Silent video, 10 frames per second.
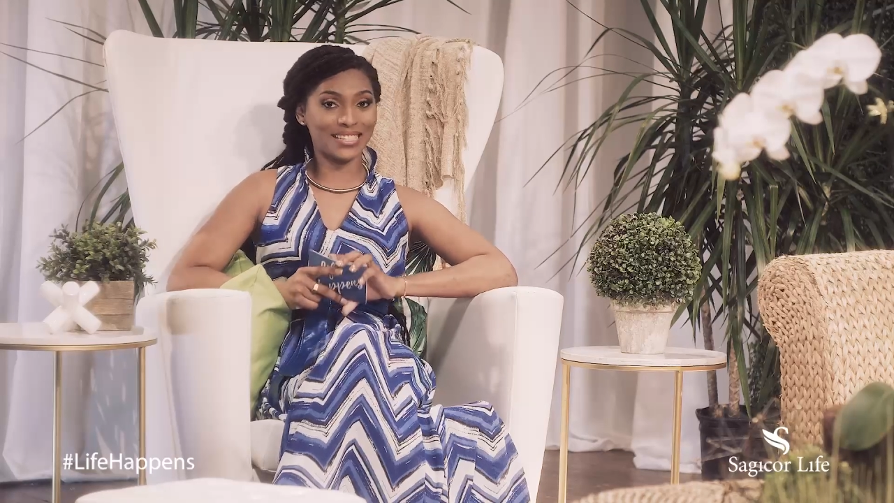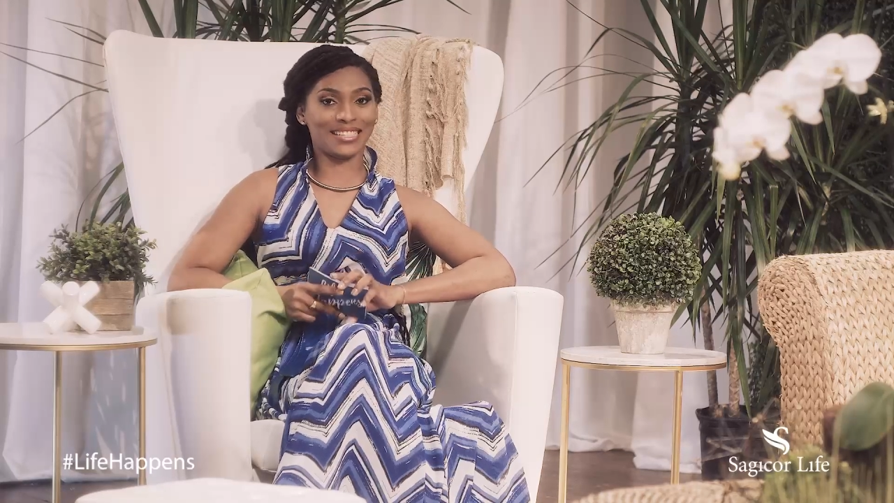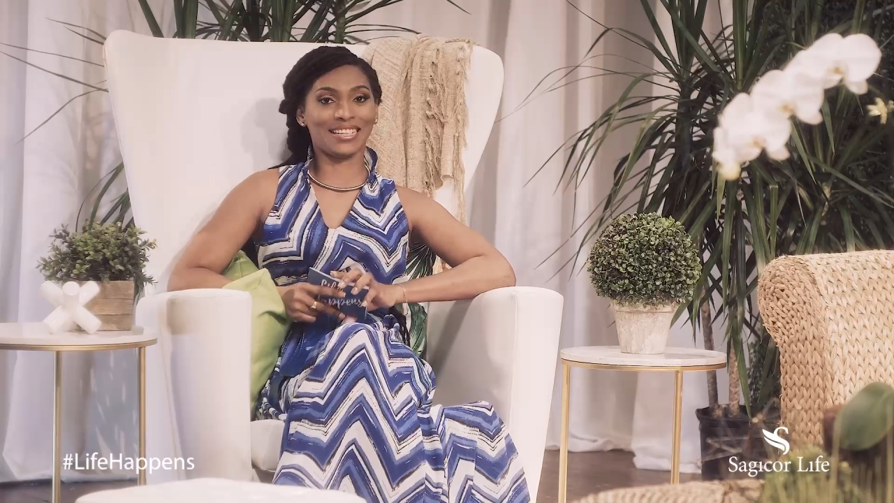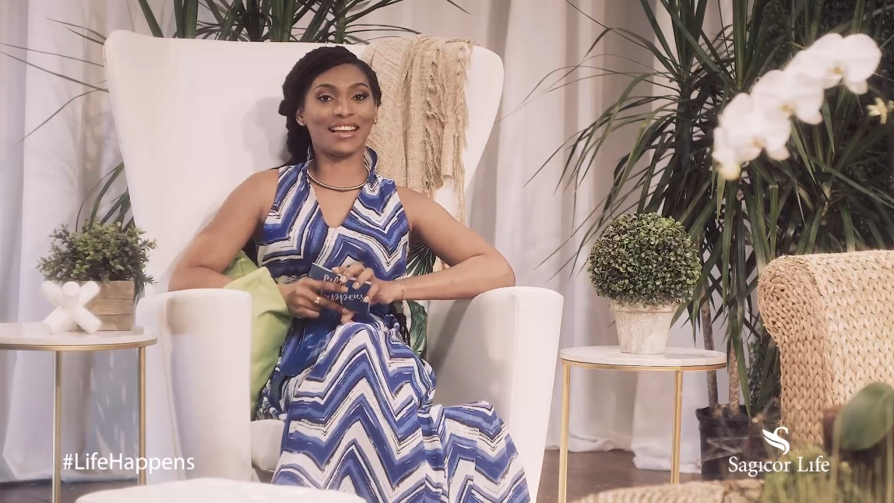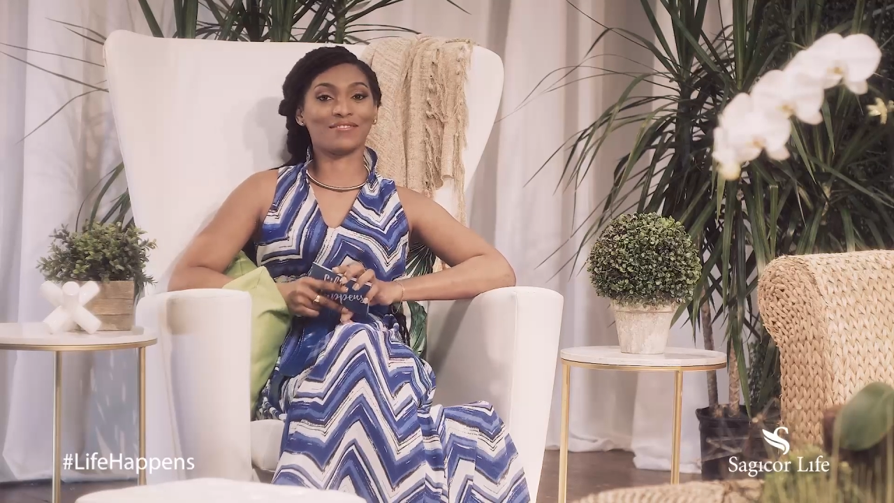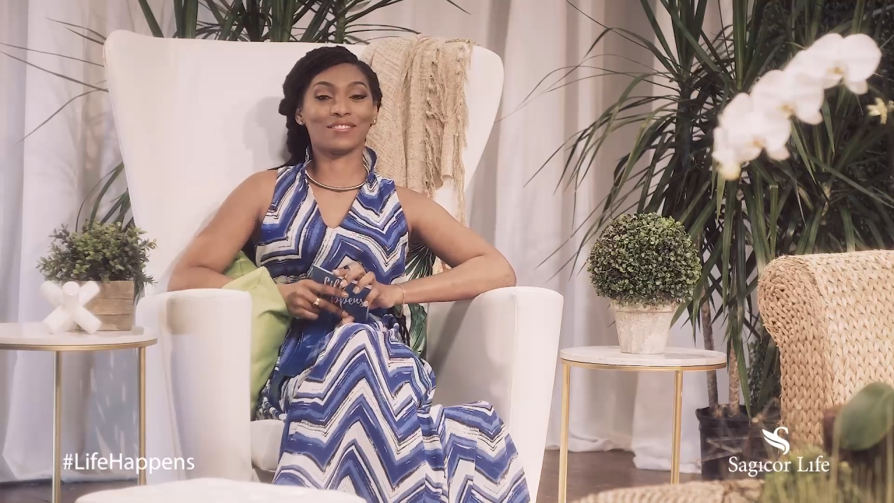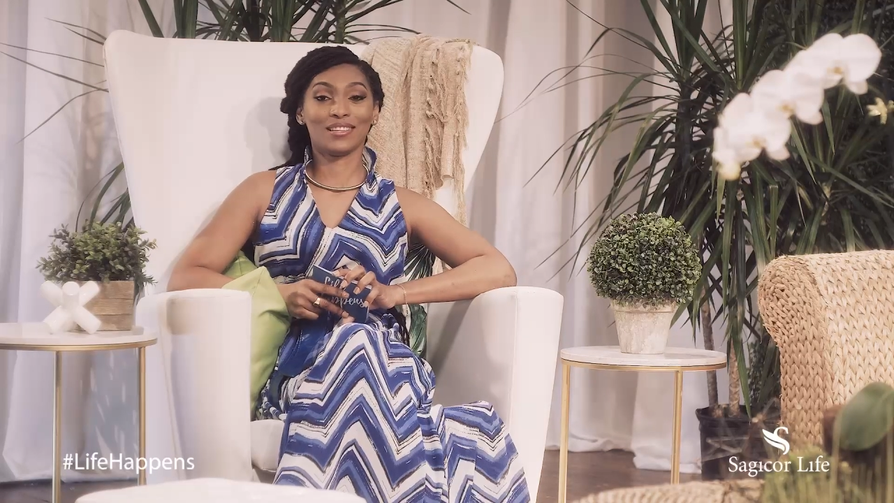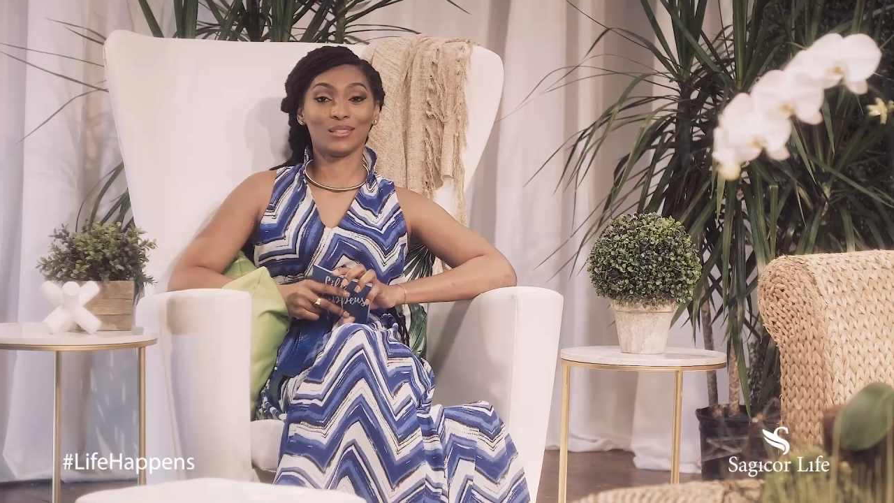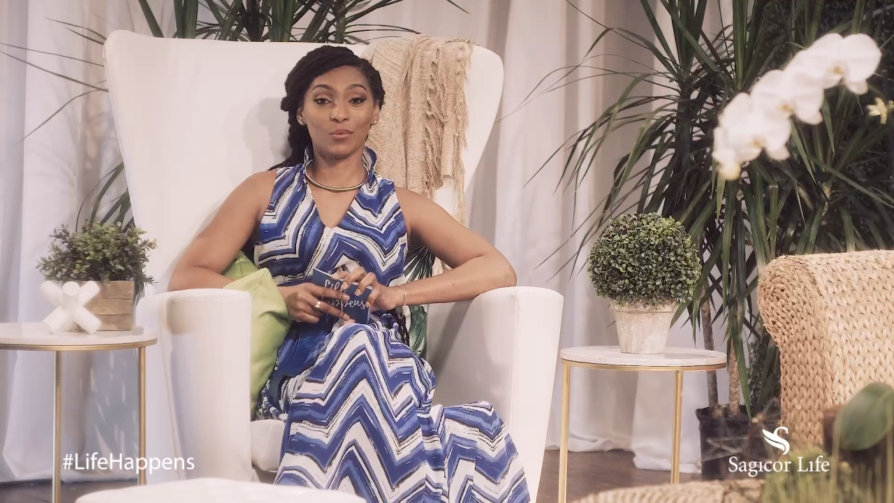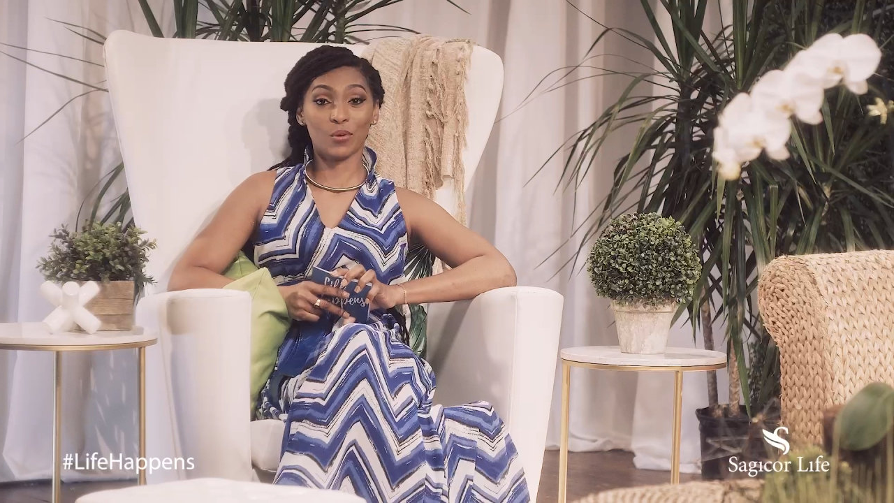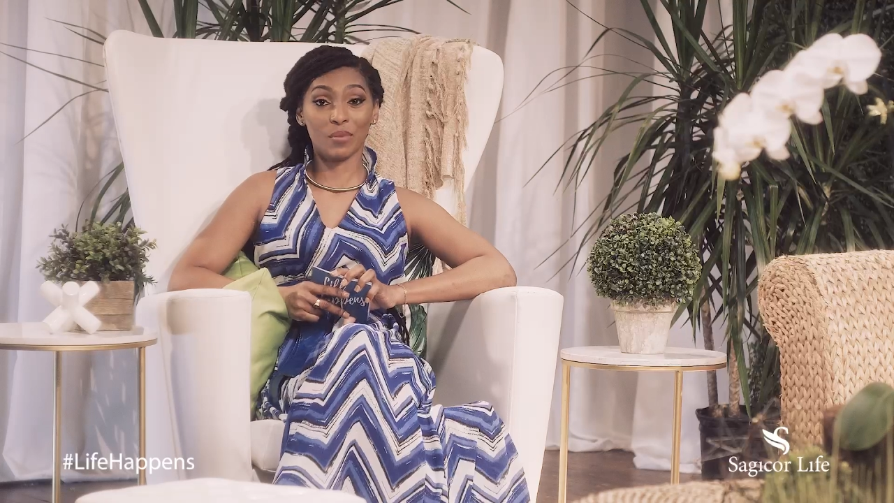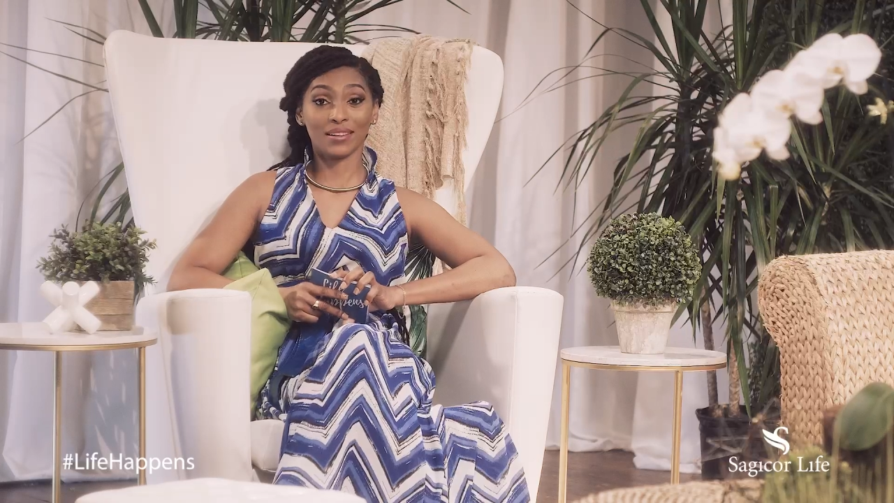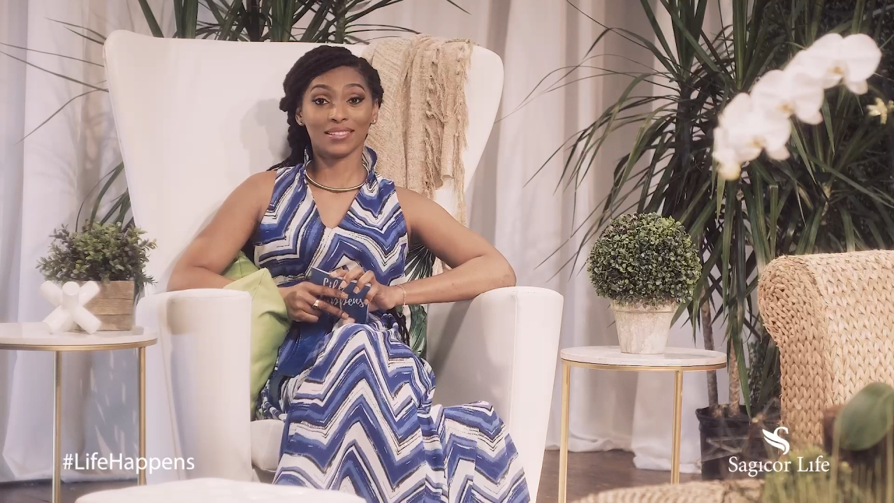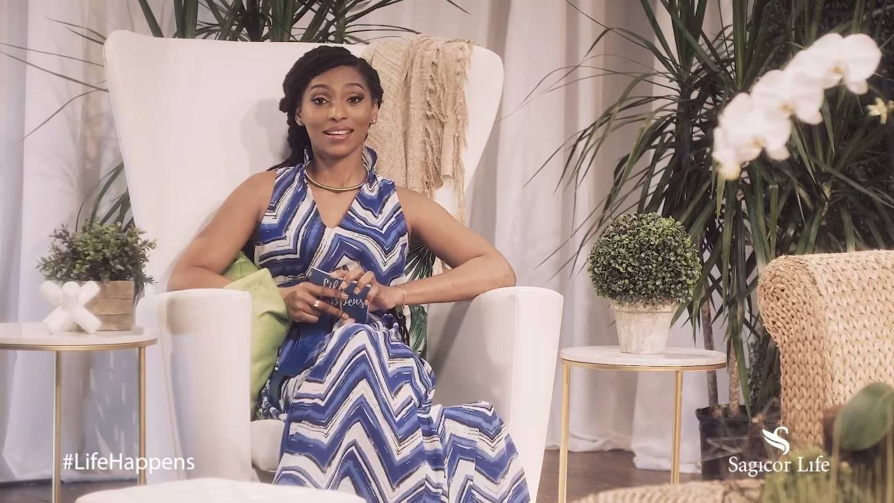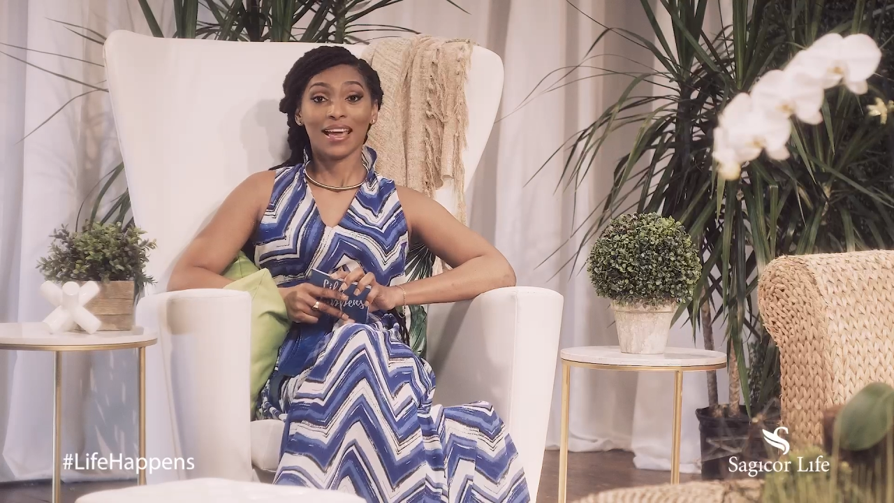as you can for these
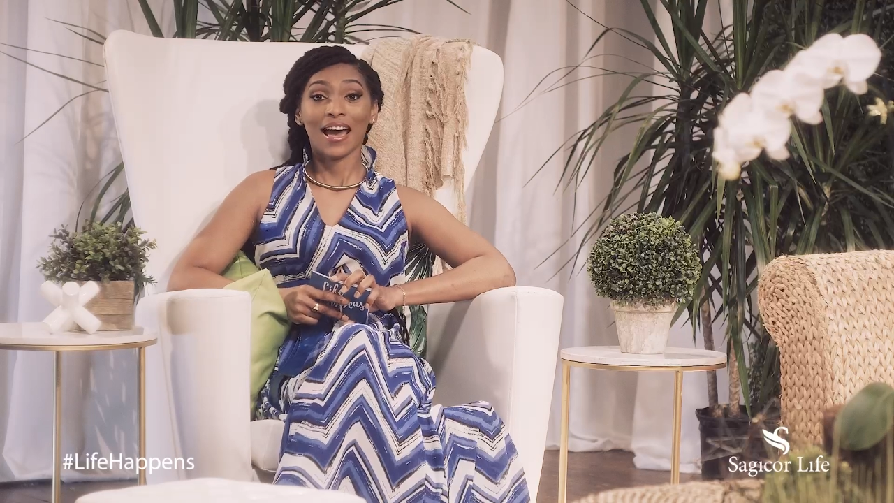moments